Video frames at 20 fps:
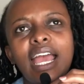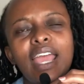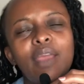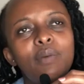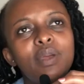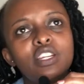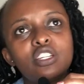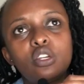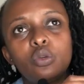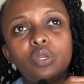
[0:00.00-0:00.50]
I
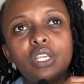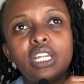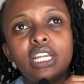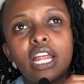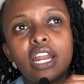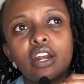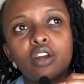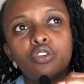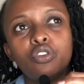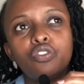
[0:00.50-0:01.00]
went looking
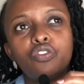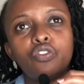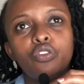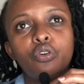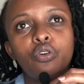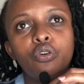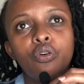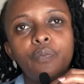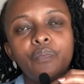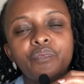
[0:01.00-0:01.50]
around
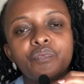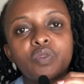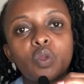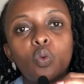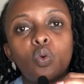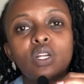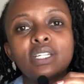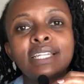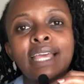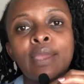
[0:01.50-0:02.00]
for
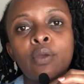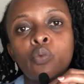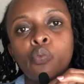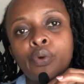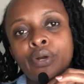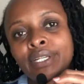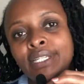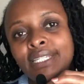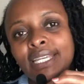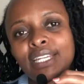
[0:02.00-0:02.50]
what I
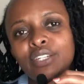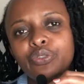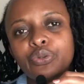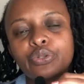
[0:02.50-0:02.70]
wanted,